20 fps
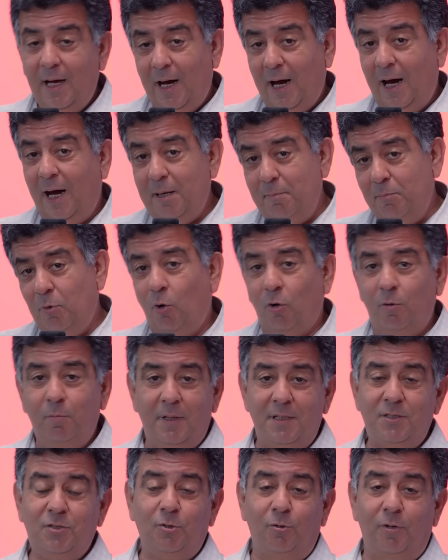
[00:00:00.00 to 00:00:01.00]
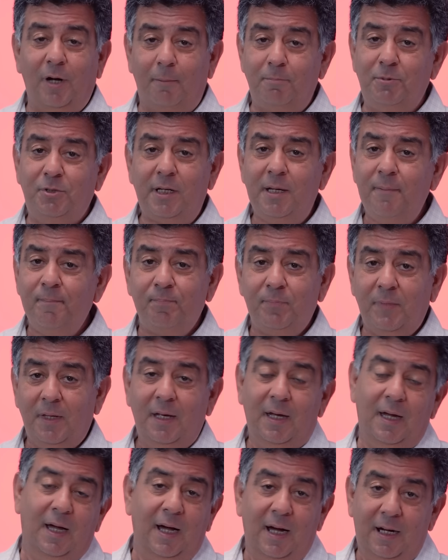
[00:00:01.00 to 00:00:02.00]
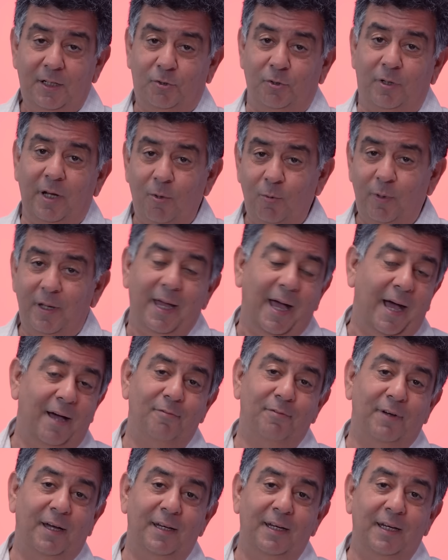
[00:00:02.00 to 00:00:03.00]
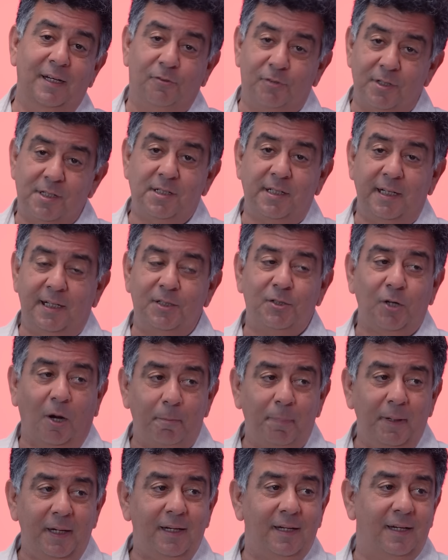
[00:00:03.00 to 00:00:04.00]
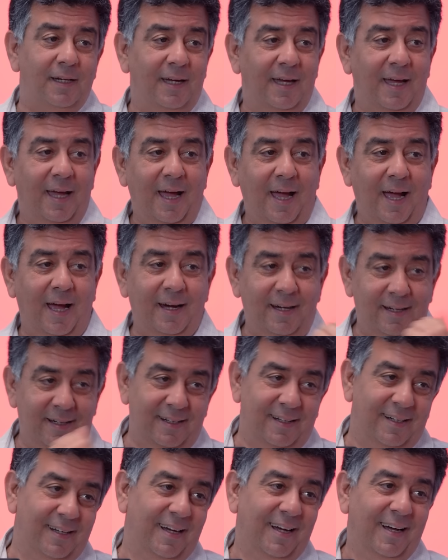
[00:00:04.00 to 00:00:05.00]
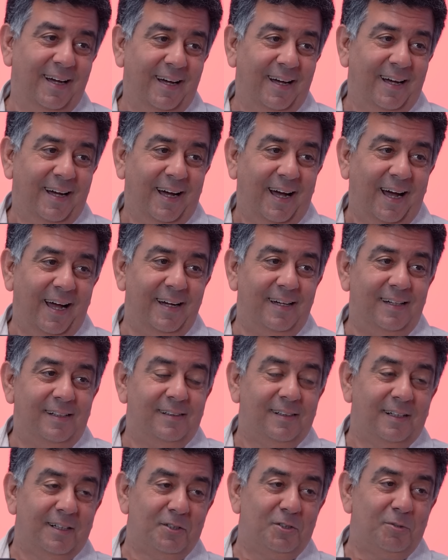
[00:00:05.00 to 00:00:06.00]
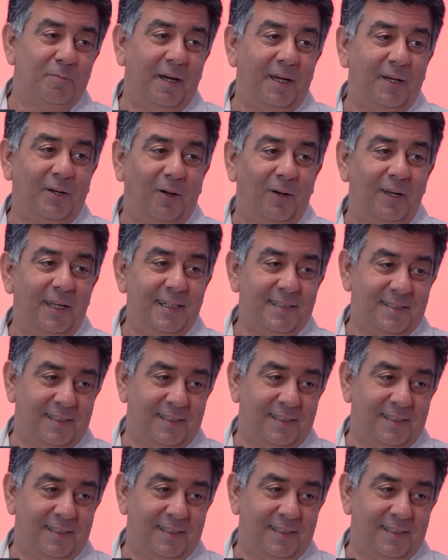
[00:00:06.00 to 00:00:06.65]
I'm Hormazd Sorabjee. Today we have an interesting topic and I turn to my colleague